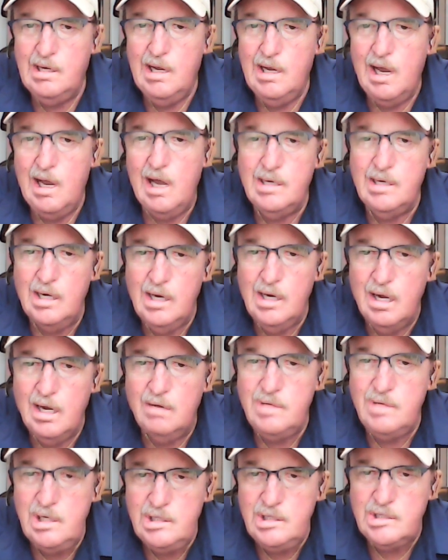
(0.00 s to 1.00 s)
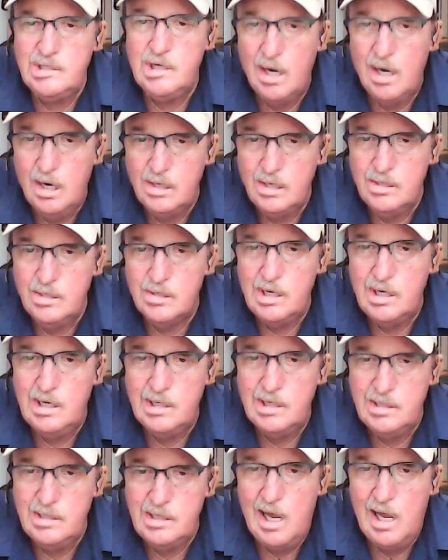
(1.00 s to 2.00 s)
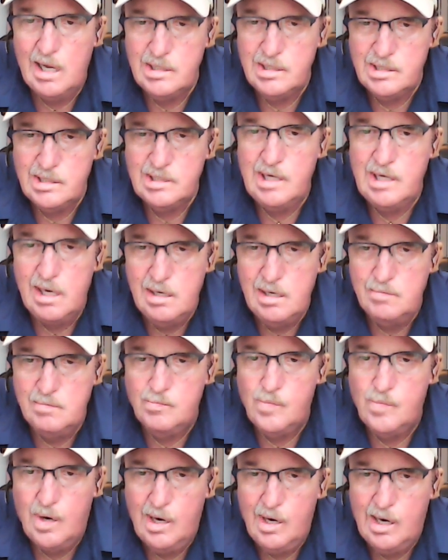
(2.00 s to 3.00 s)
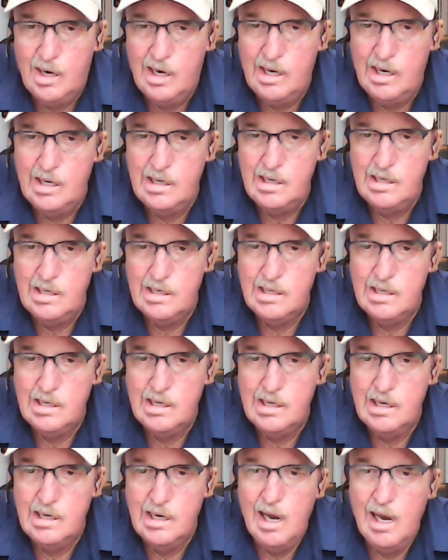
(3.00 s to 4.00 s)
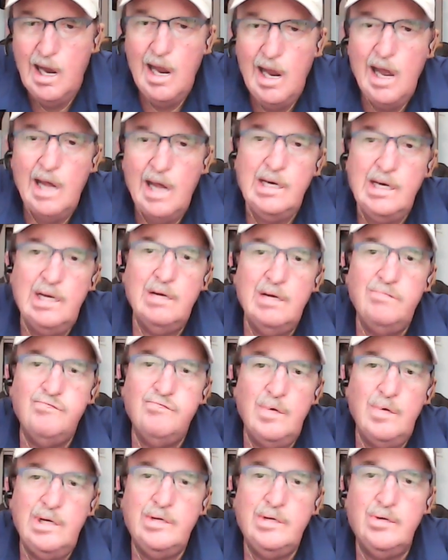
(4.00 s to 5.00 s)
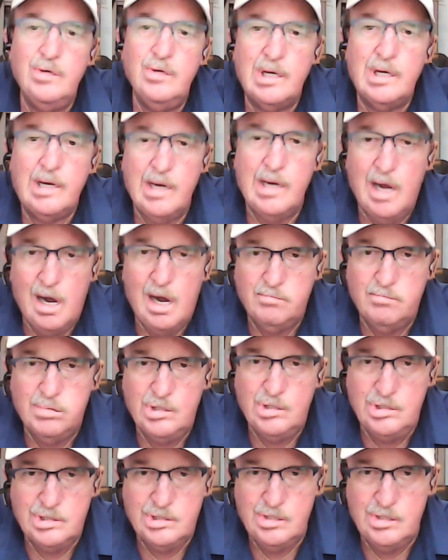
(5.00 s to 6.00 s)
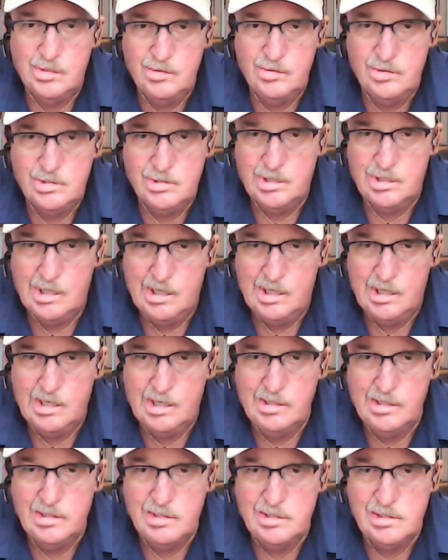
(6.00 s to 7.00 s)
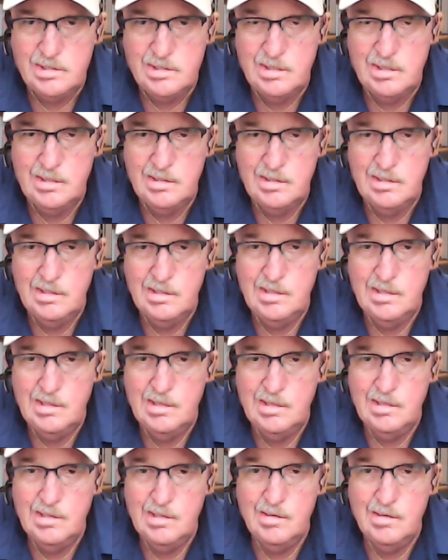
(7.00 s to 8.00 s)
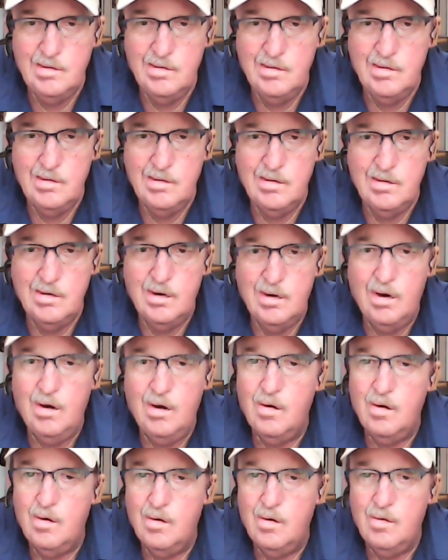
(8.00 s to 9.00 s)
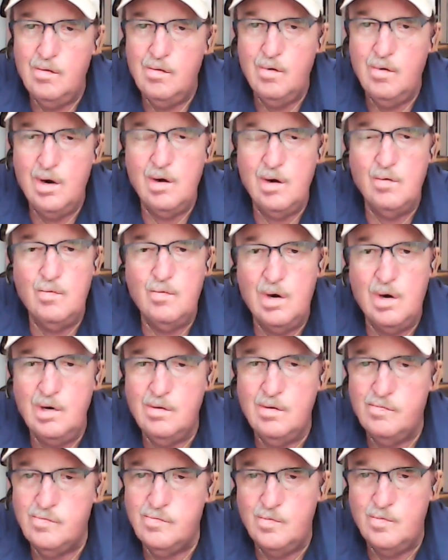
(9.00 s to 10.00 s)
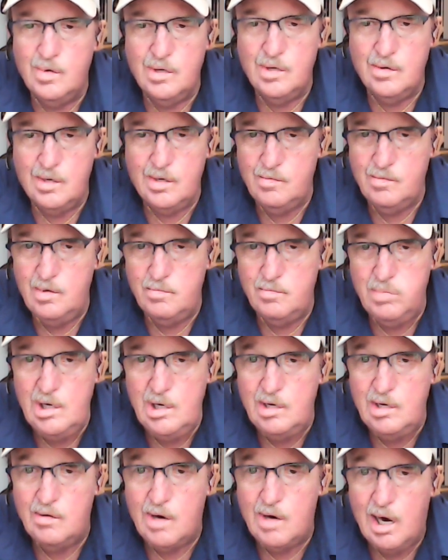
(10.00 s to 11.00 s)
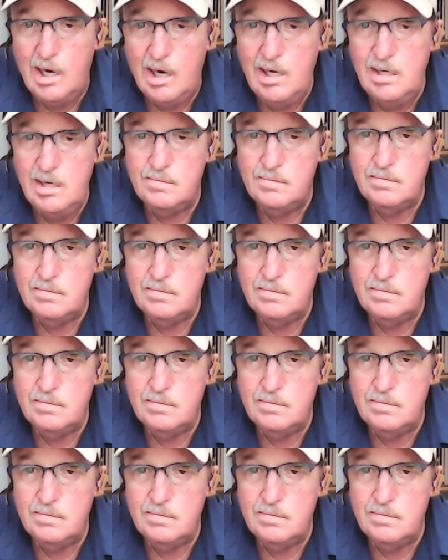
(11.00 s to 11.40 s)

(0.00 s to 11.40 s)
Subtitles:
and to love each other in that same way. And if we could accomplish those things, oh, what a wonderful world it would be, right?